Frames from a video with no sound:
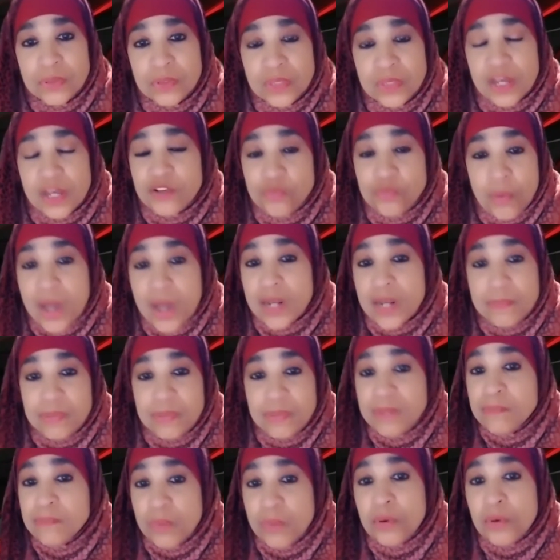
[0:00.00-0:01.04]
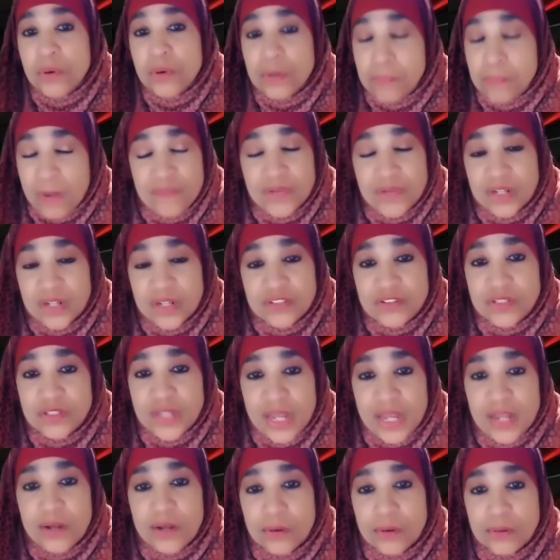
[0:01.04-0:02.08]
That's why there'd be more of us in
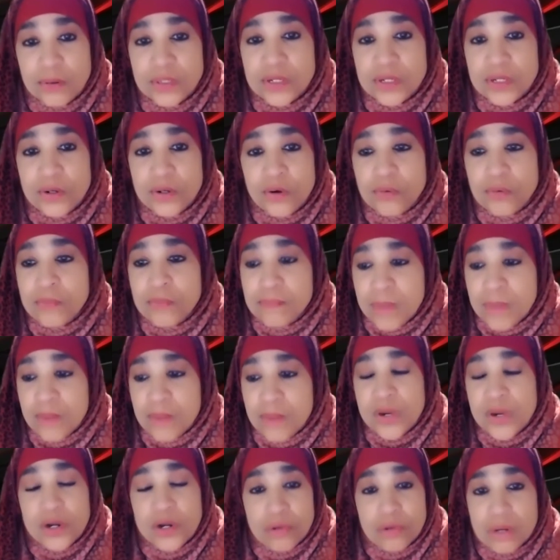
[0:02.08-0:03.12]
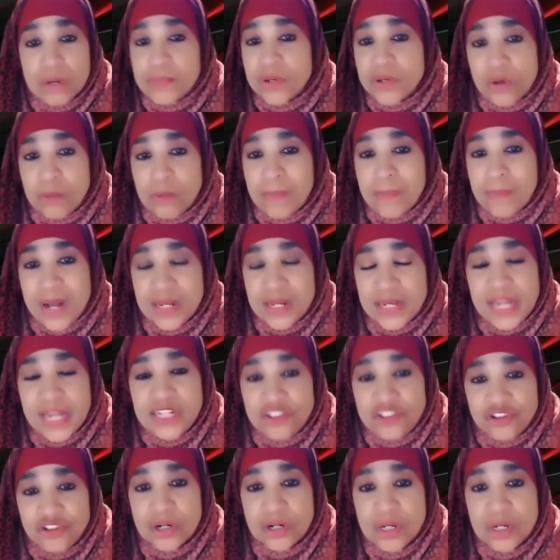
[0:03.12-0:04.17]
hell. You know, we're criminal by
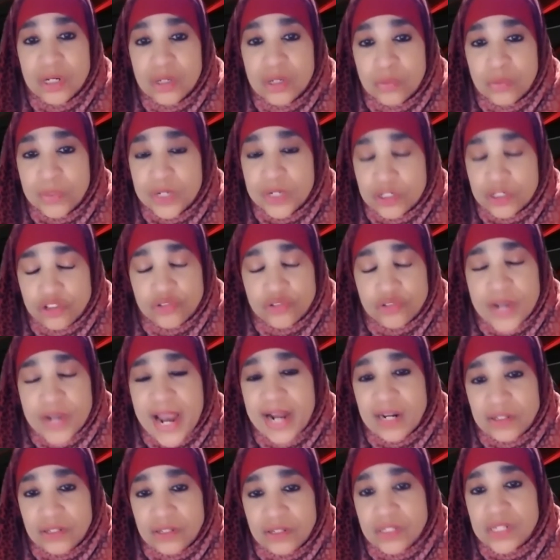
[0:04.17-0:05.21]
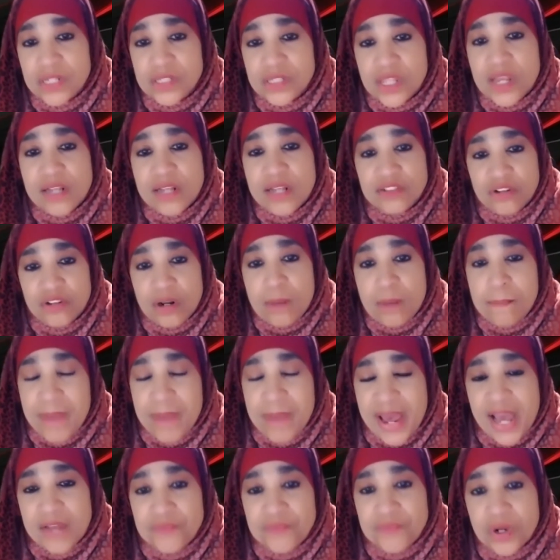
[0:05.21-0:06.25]
nature. We're attracted to the things that are
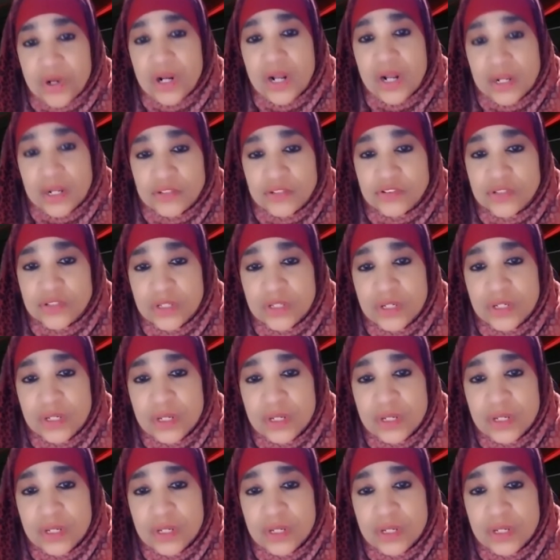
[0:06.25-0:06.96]
bad for us.